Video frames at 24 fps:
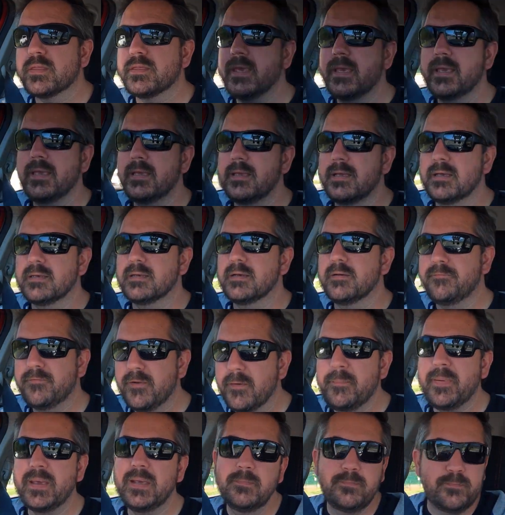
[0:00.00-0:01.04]
thing a
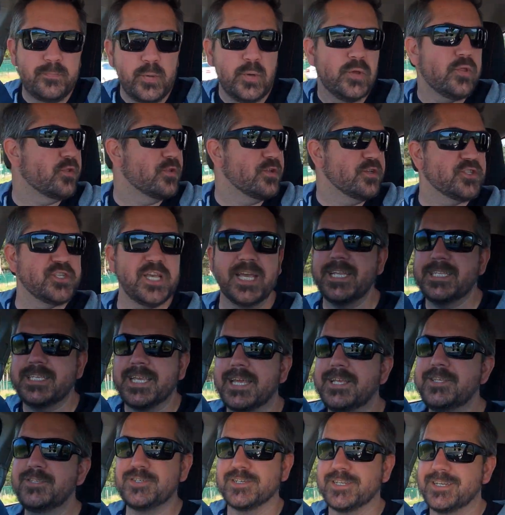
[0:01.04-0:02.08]
flipping booster jet
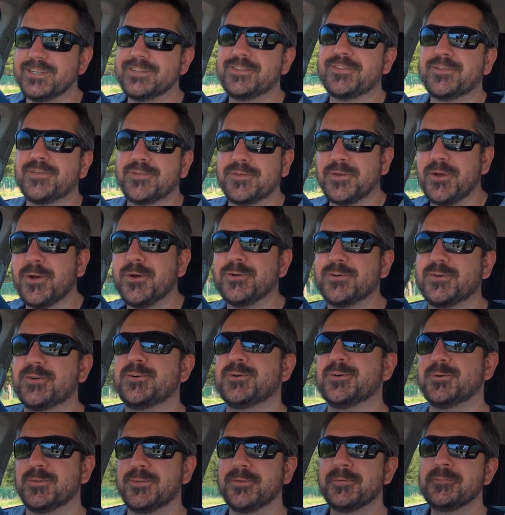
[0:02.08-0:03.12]
engine. It's so
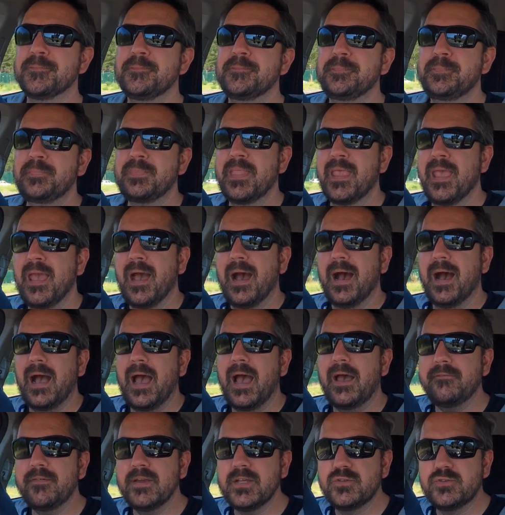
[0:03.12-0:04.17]
cool.
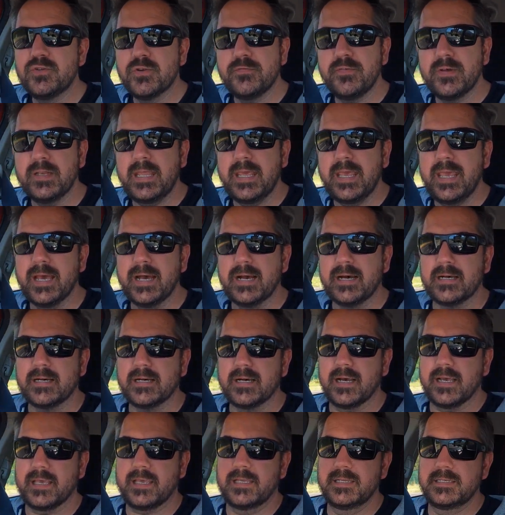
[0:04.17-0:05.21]
Having driven here,
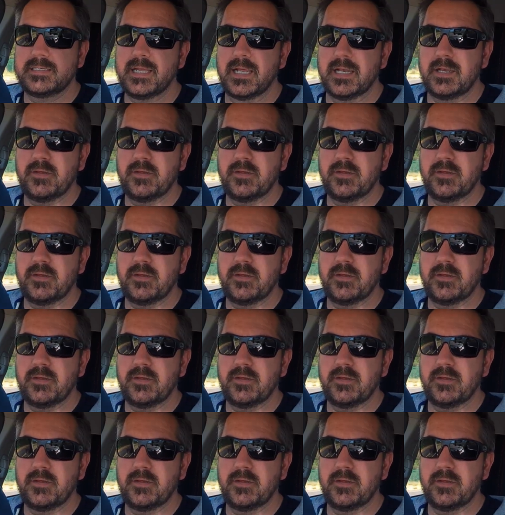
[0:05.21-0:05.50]
I can tell